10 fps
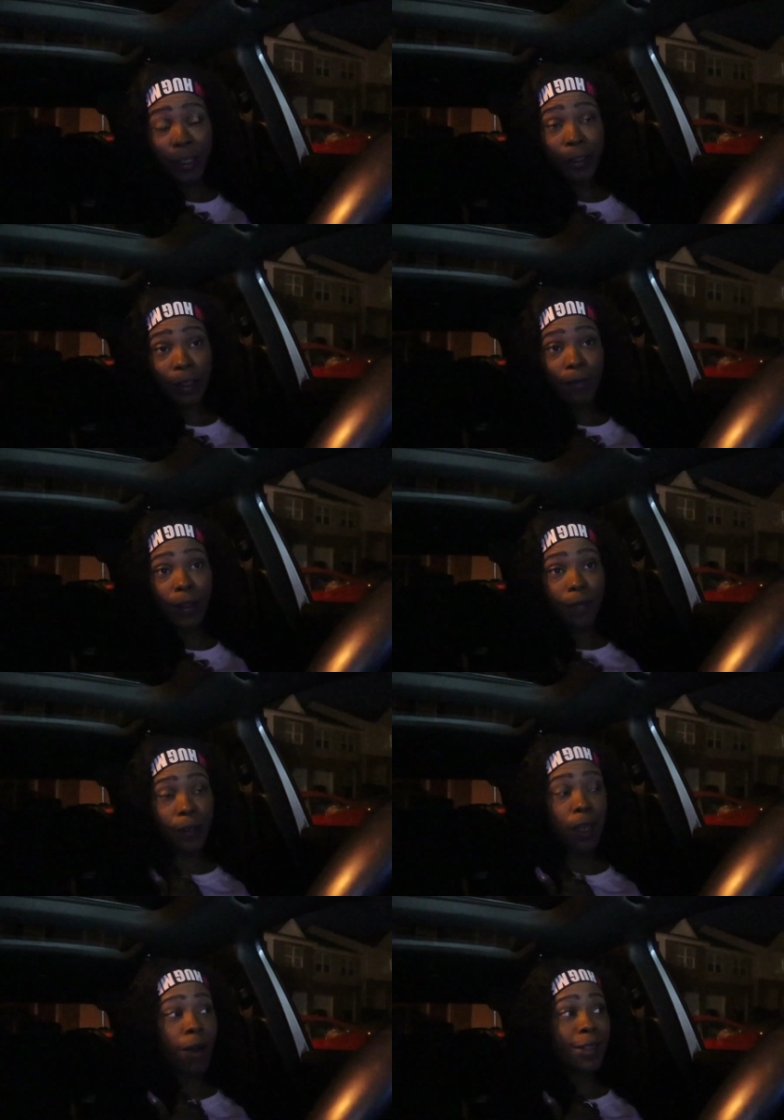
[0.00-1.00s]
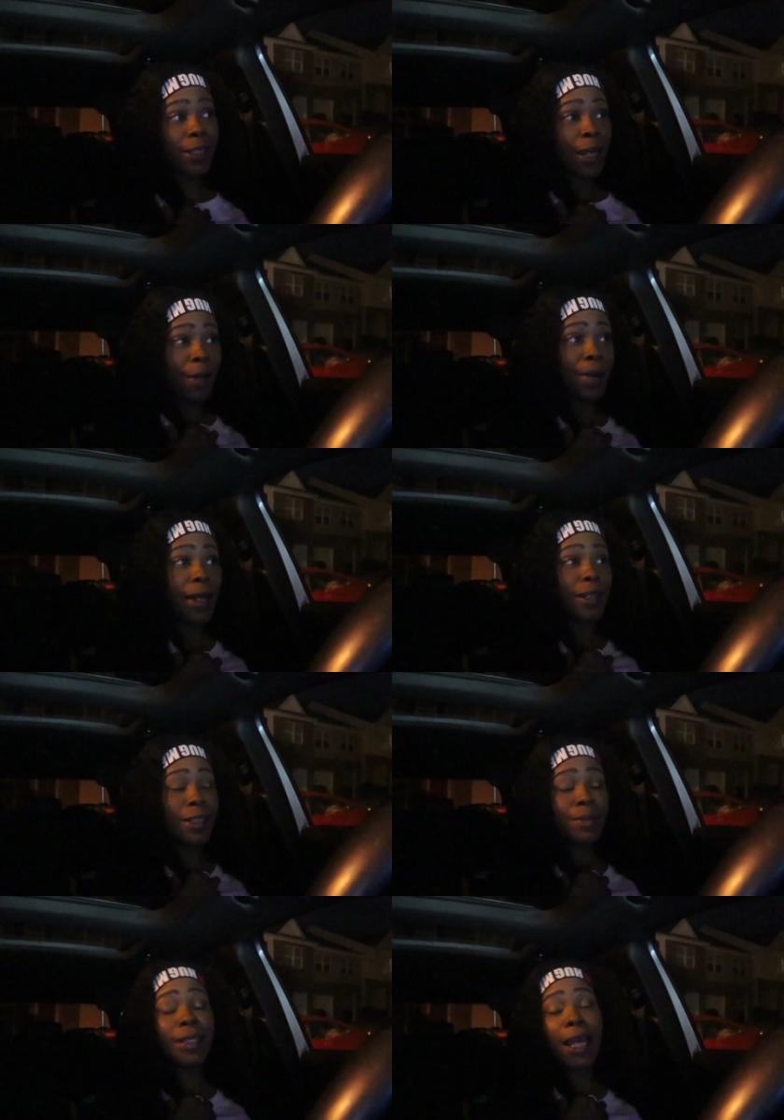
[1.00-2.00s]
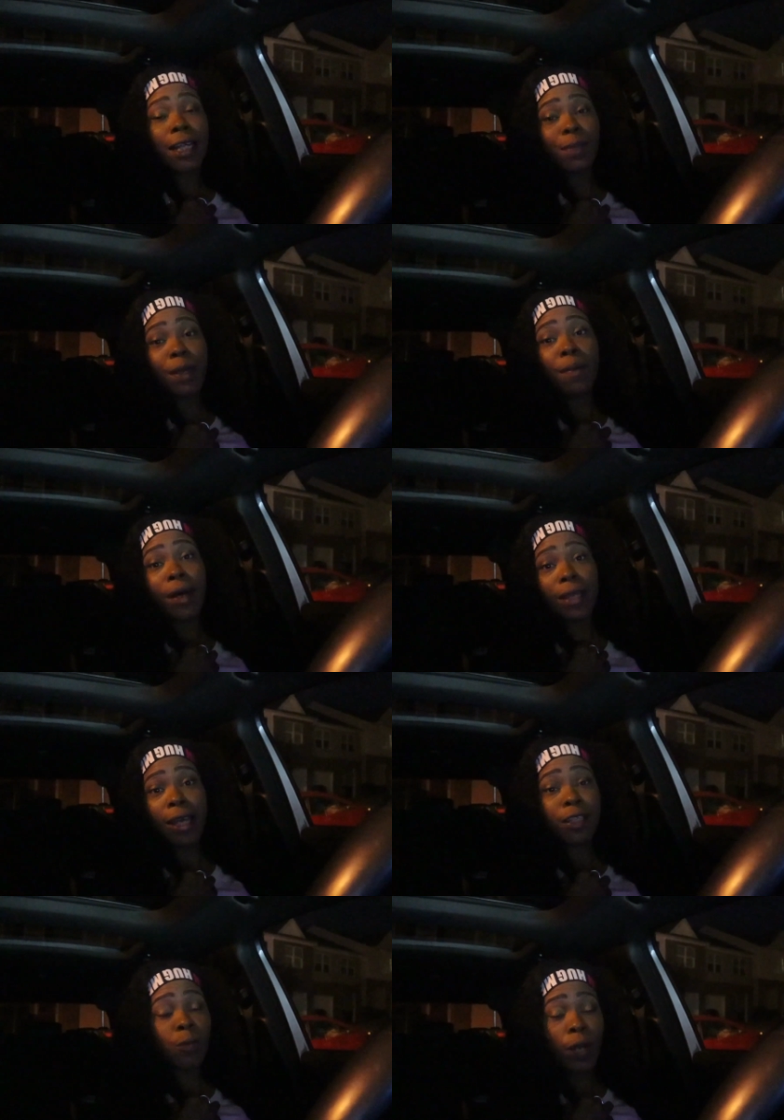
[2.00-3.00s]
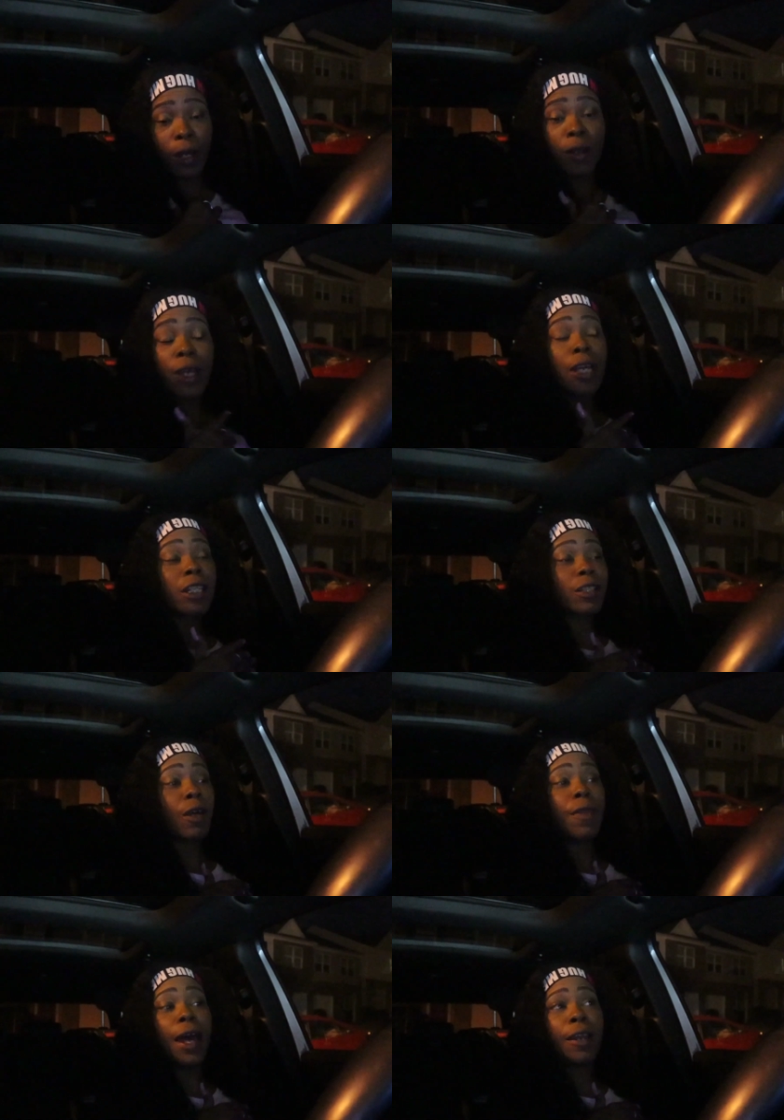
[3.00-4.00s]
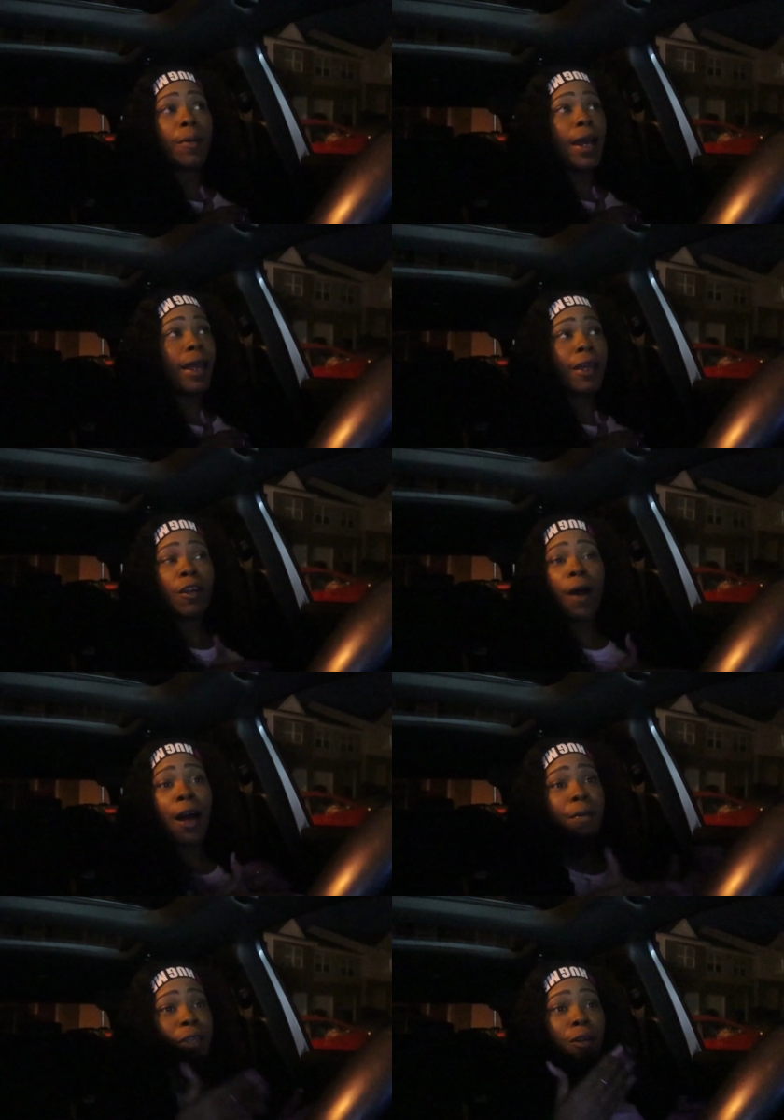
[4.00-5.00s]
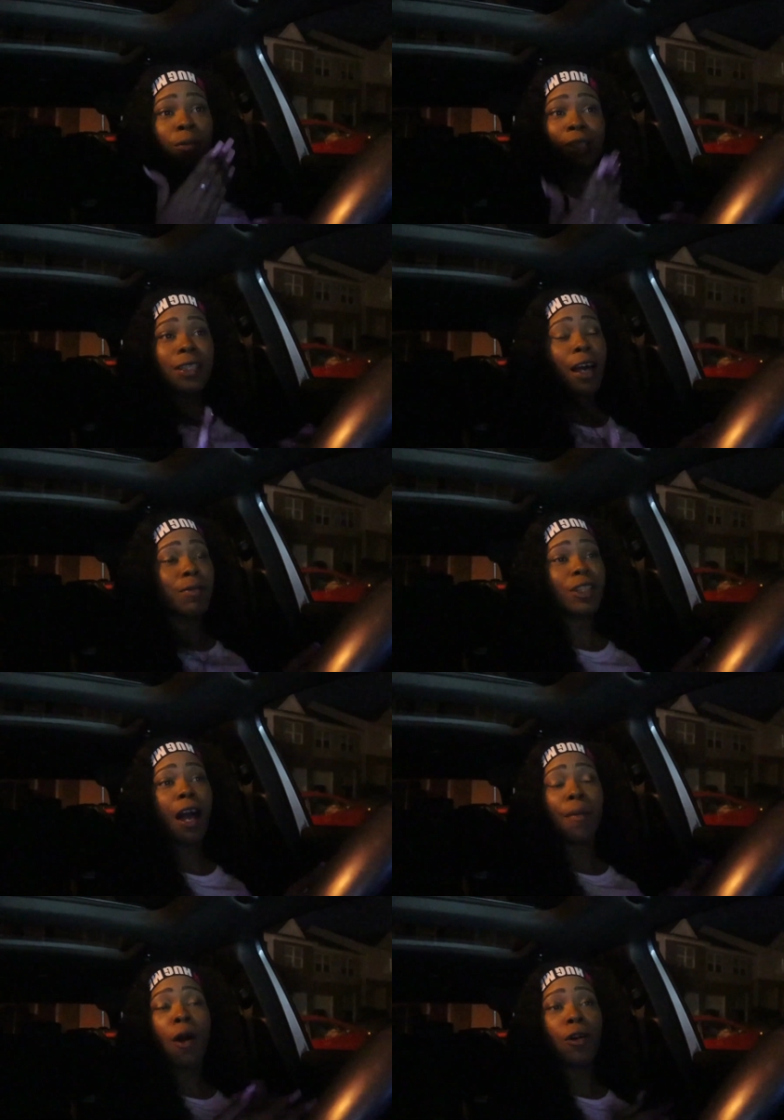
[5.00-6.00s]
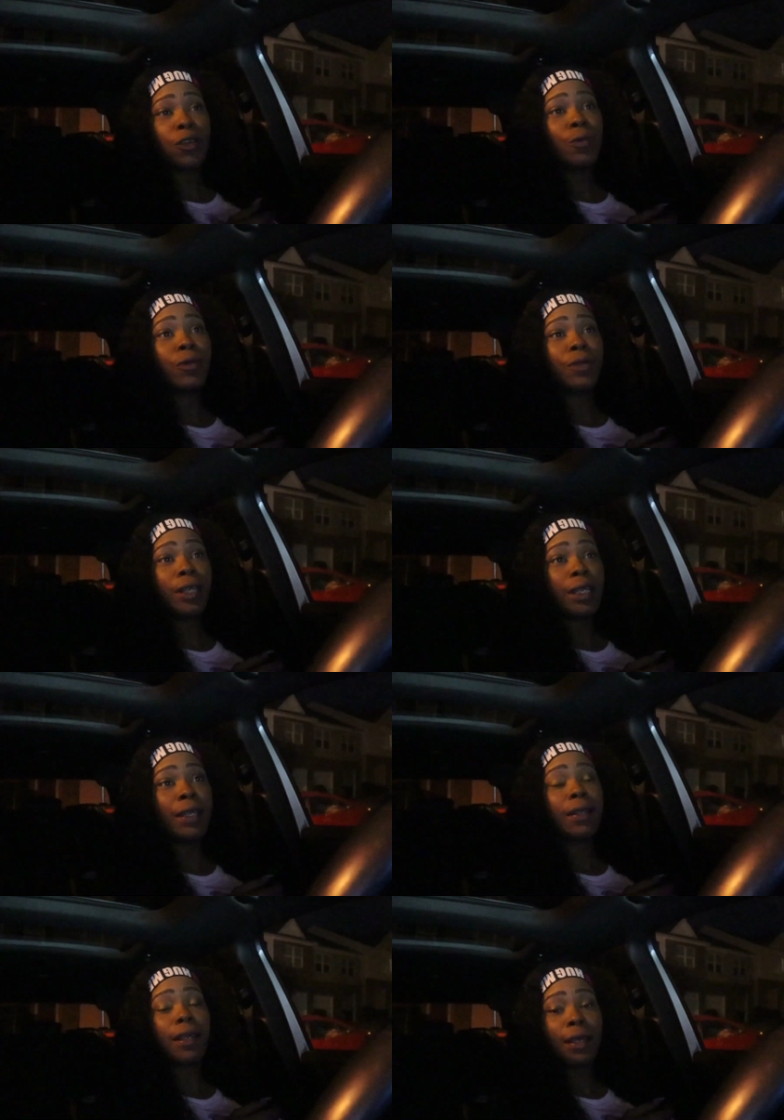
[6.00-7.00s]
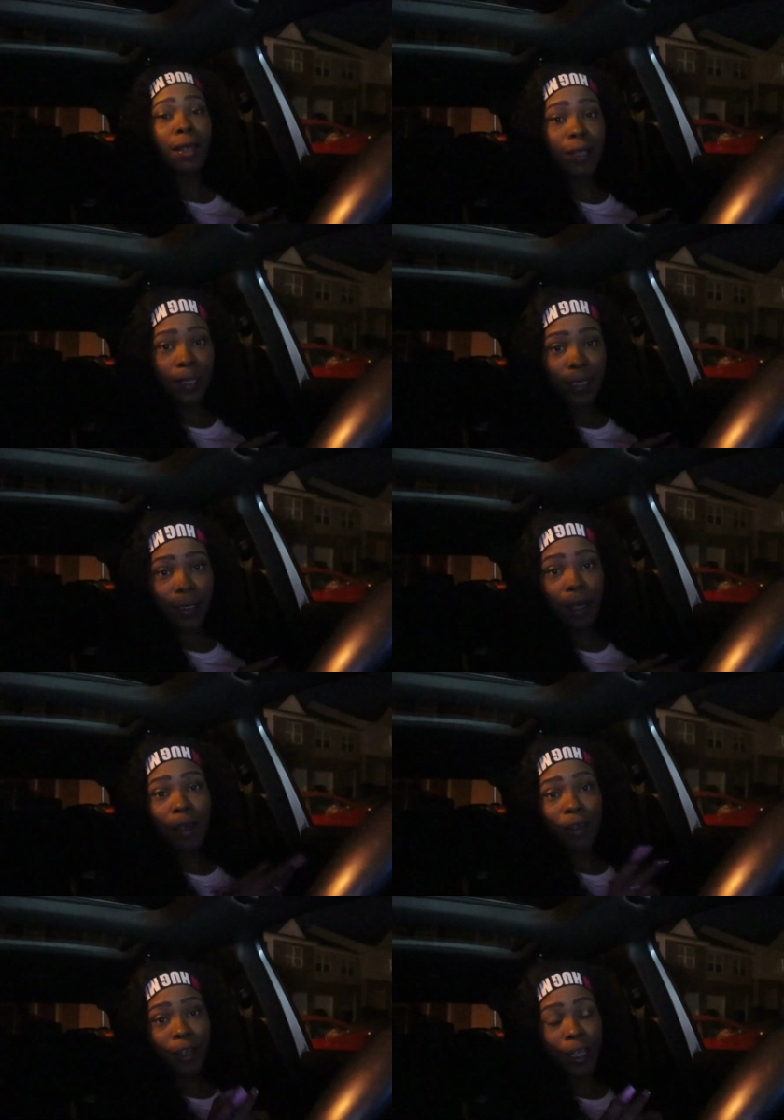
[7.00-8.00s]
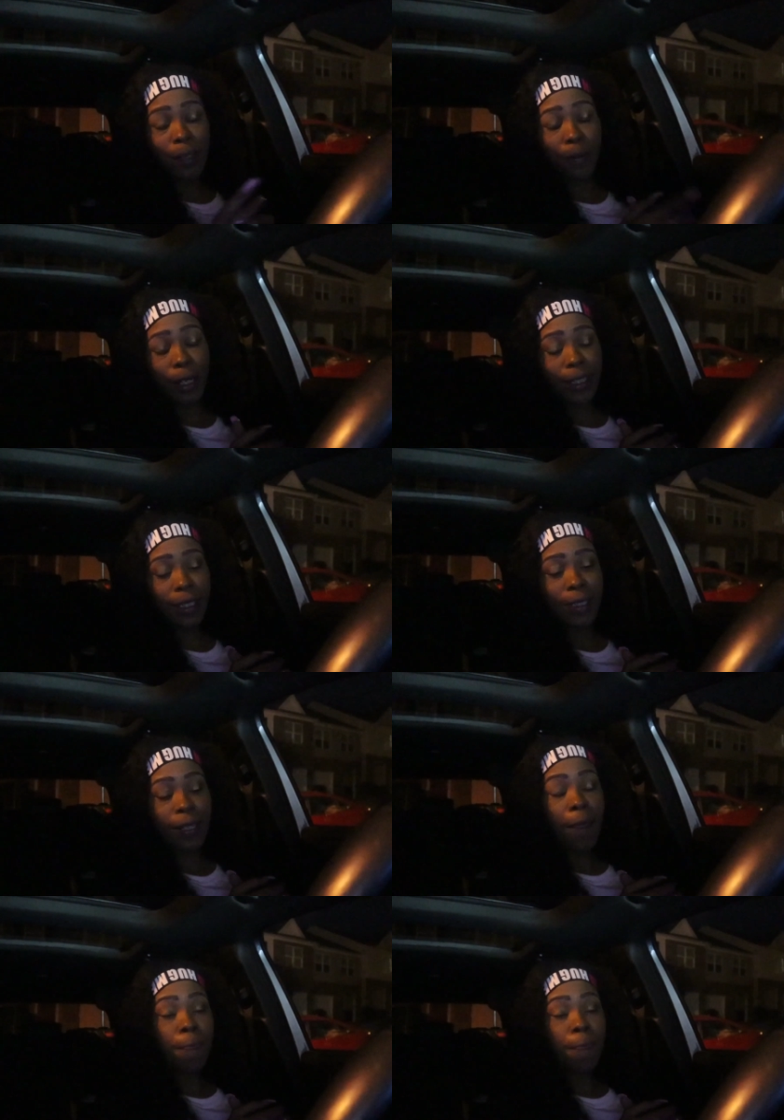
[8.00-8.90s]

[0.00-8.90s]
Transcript: and hoodie vendor for y'all, because a lot of my customers ask me about that as well. So that way, I'll be your one-stop shop. All you will need is your heat presses.